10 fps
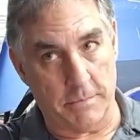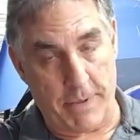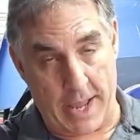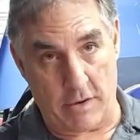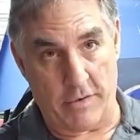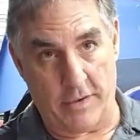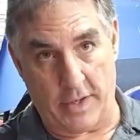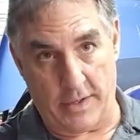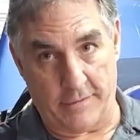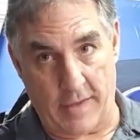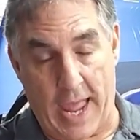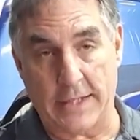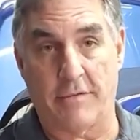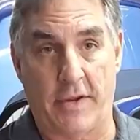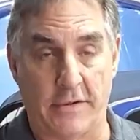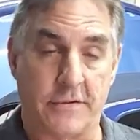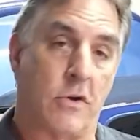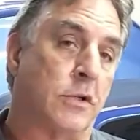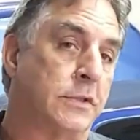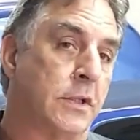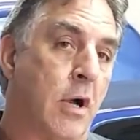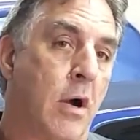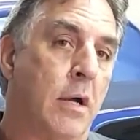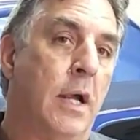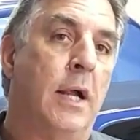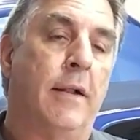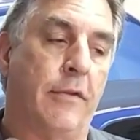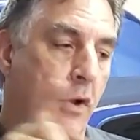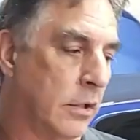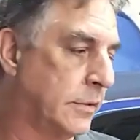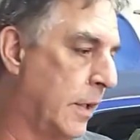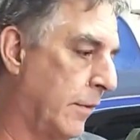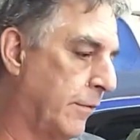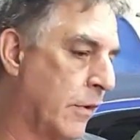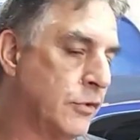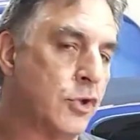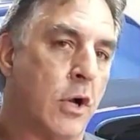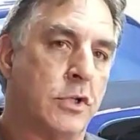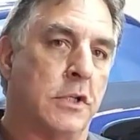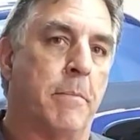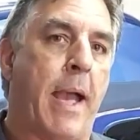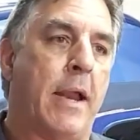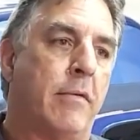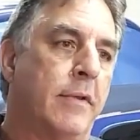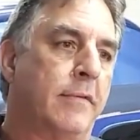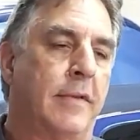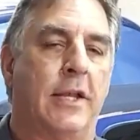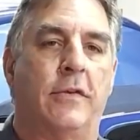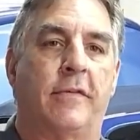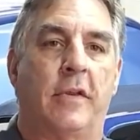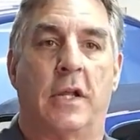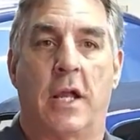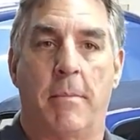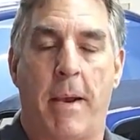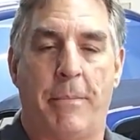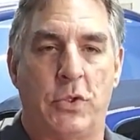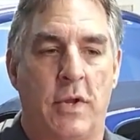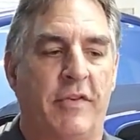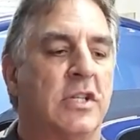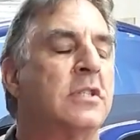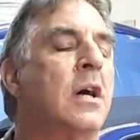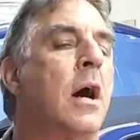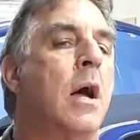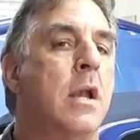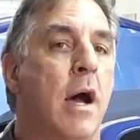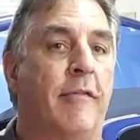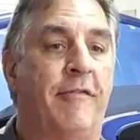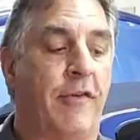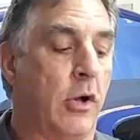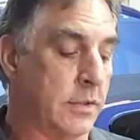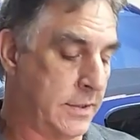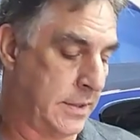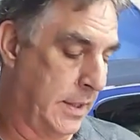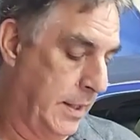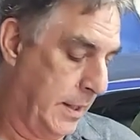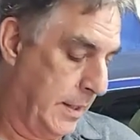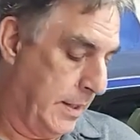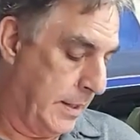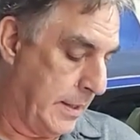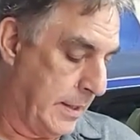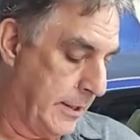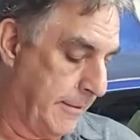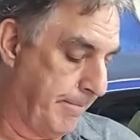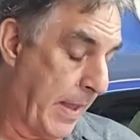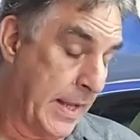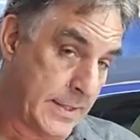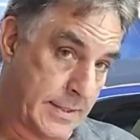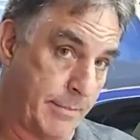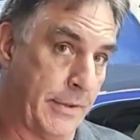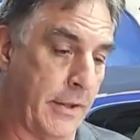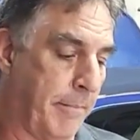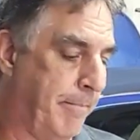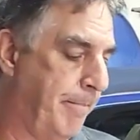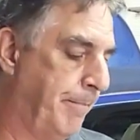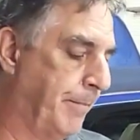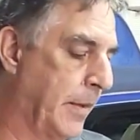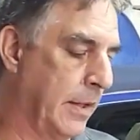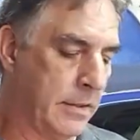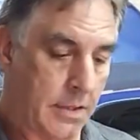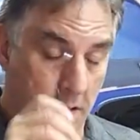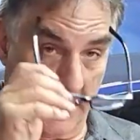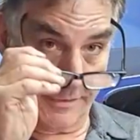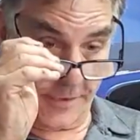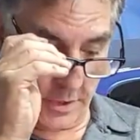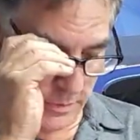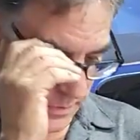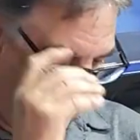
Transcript: battery is activated, starts the car, the alternator starts charging the batteries, then you see it come up, but you have a ton of faults. And some of them are as follows.